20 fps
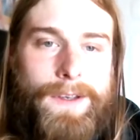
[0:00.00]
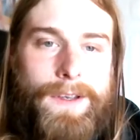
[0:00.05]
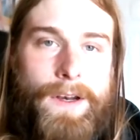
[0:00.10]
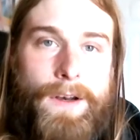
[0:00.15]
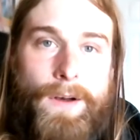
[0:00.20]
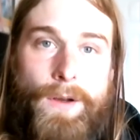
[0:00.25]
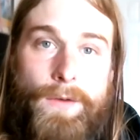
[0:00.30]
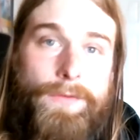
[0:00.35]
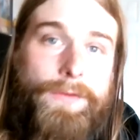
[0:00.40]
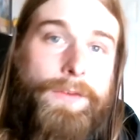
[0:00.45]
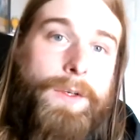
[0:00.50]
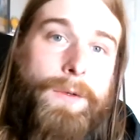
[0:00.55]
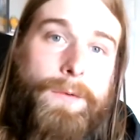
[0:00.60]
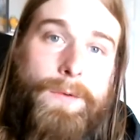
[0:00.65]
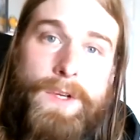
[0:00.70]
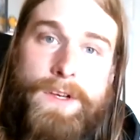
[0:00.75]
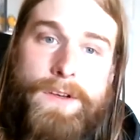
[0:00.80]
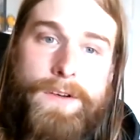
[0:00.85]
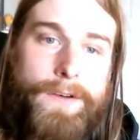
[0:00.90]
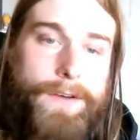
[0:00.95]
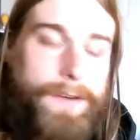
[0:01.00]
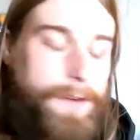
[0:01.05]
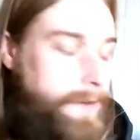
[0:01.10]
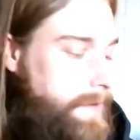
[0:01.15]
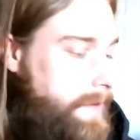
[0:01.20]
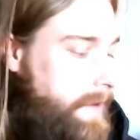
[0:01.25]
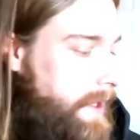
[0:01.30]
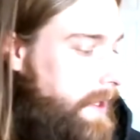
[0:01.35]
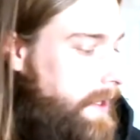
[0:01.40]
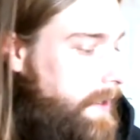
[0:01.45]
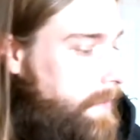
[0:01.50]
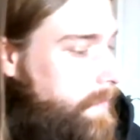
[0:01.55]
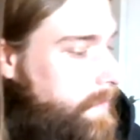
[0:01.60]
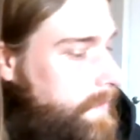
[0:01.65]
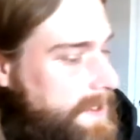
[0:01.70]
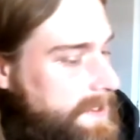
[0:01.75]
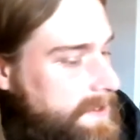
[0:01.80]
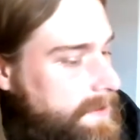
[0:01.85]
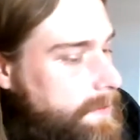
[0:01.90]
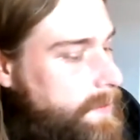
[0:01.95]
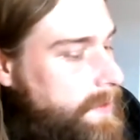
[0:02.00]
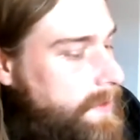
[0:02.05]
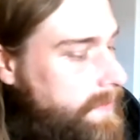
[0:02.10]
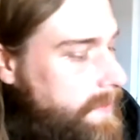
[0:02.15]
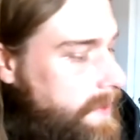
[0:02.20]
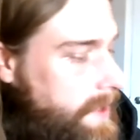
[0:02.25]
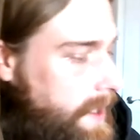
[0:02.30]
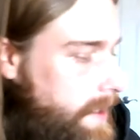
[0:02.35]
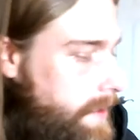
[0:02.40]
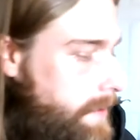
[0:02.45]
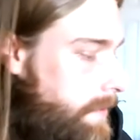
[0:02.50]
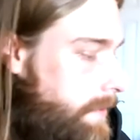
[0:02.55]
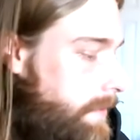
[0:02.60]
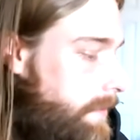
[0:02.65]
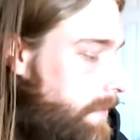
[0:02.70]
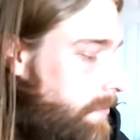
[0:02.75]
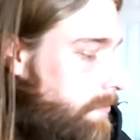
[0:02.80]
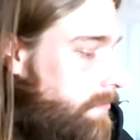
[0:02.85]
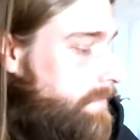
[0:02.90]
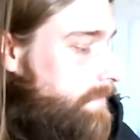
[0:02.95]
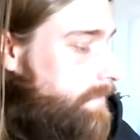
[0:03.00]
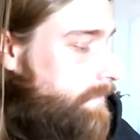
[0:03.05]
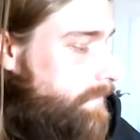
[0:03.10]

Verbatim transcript: and hopefully reach the hidden wisdom of the ages